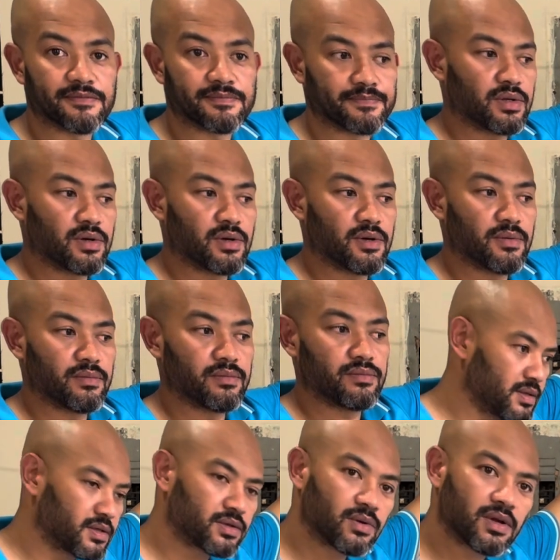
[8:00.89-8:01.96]
So
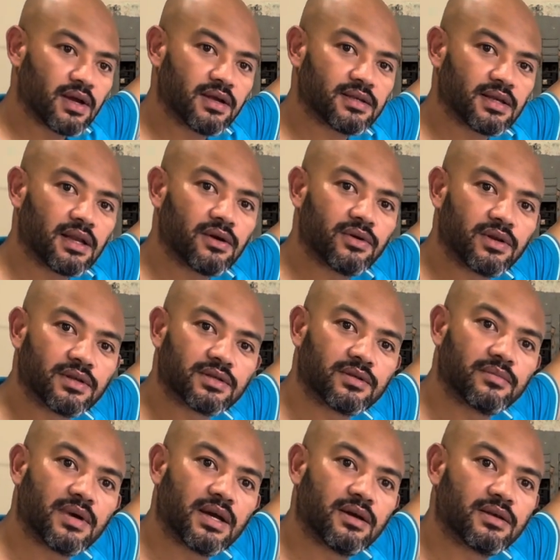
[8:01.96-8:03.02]
solar is allowing us to
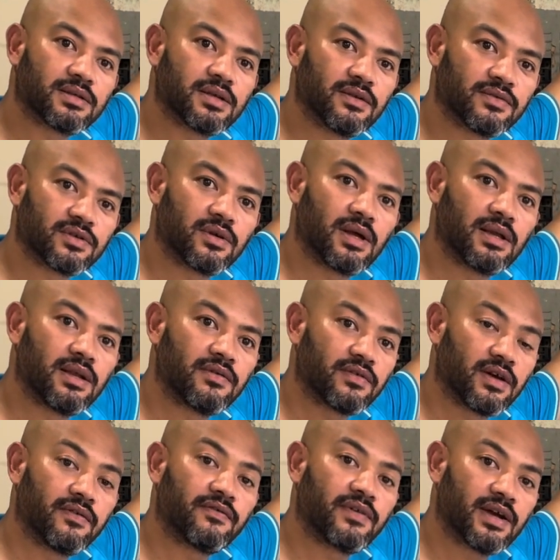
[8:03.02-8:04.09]
buy ourselves a level
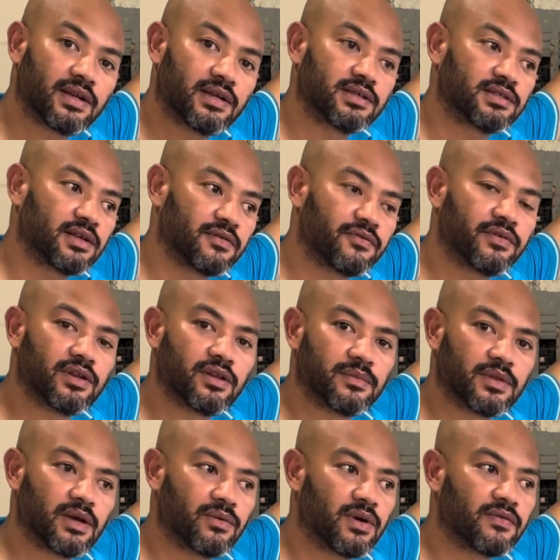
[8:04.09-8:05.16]
of financial freedom
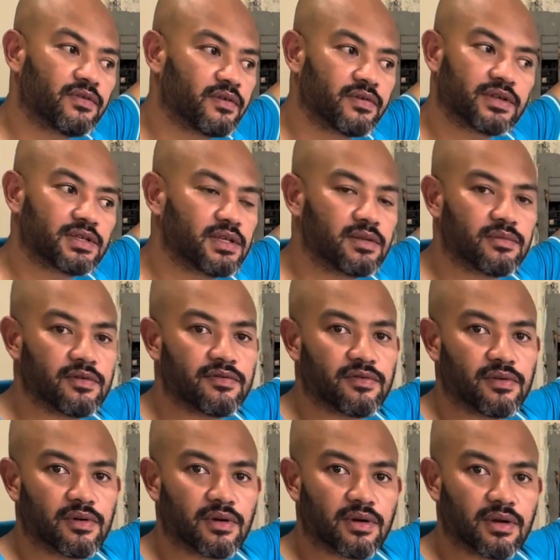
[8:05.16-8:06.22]
that we have never seen
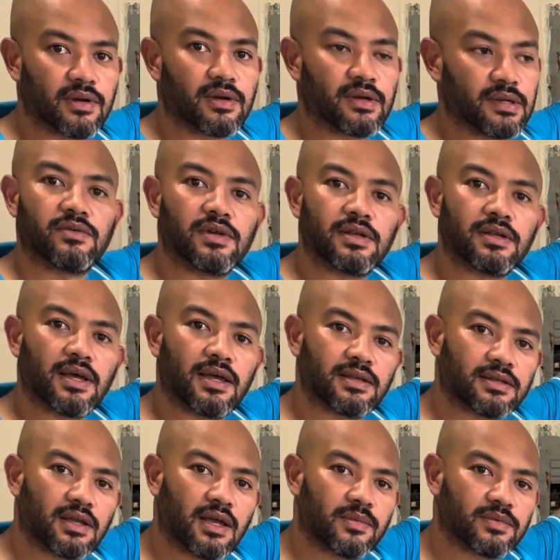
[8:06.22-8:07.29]
before. Real nice
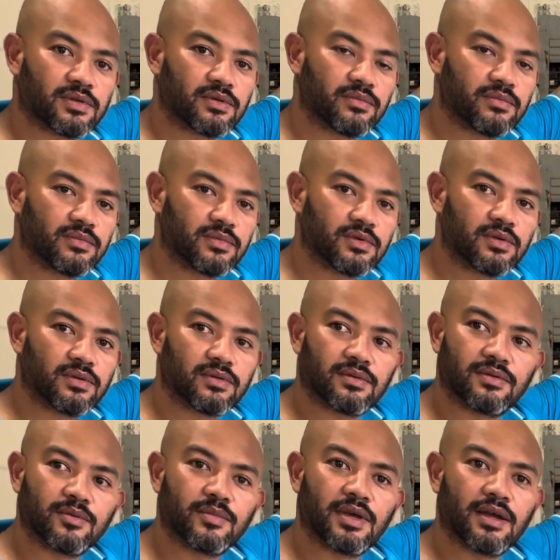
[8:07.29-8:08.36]
times to, to,
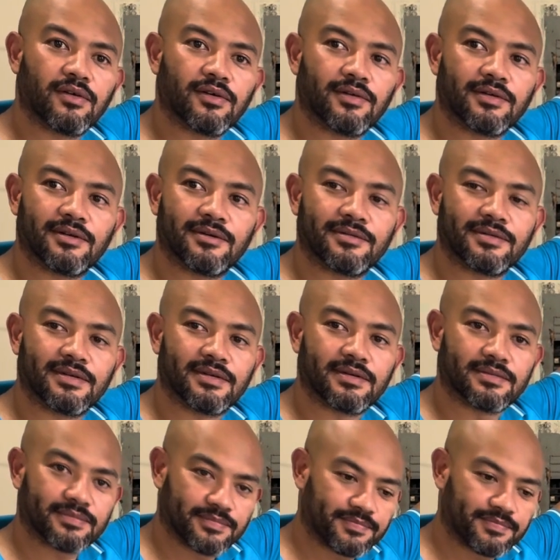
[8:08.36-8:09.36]
to be around now, you know.